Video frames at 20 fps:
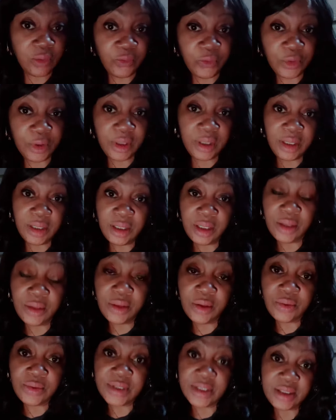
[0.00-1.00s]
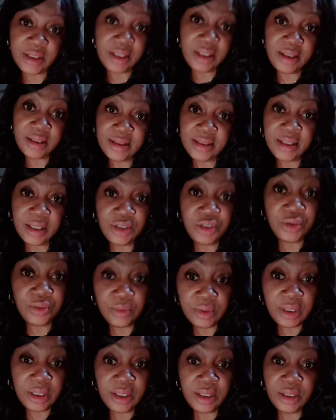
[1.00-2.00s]
for any of those things that you
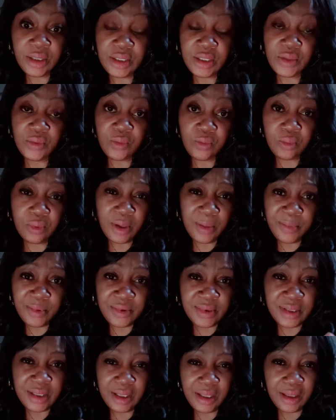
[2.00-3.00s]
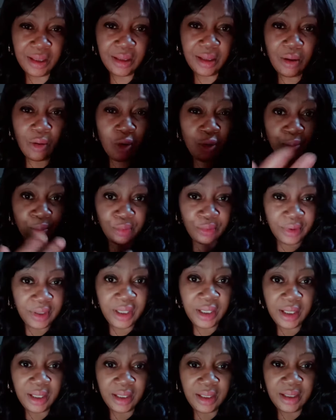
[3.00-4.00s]
need to represent or
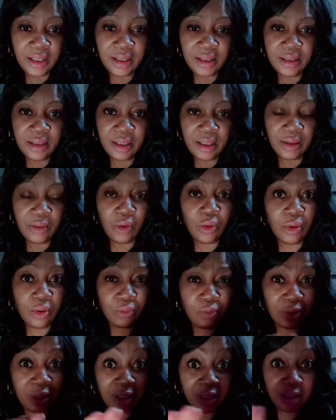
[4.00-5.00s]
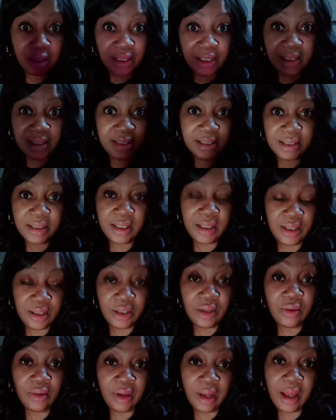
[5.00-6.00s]
bring in or release in
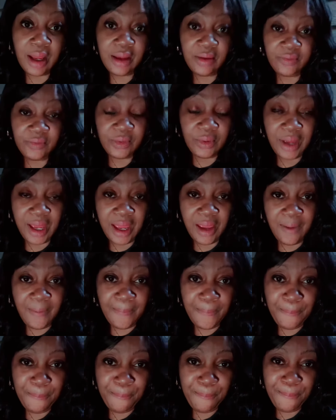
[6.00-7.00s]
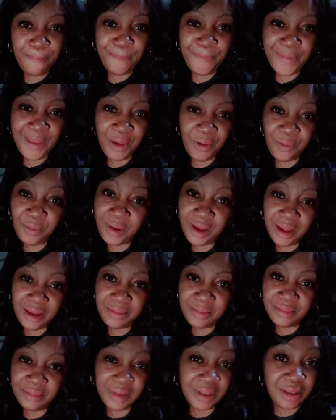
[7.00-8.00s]
your life, okay? All
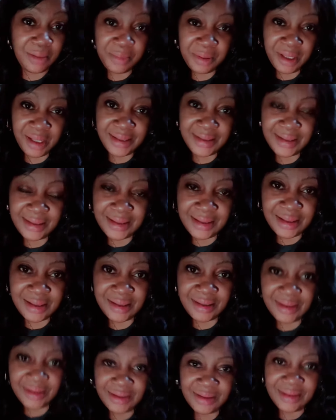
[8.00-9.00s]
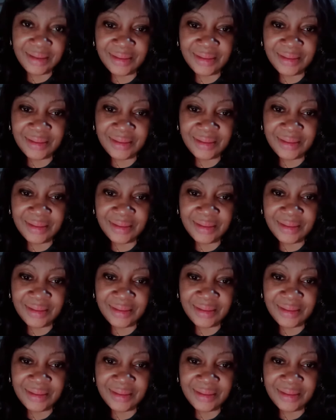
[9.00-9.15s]
right, many blessings to you.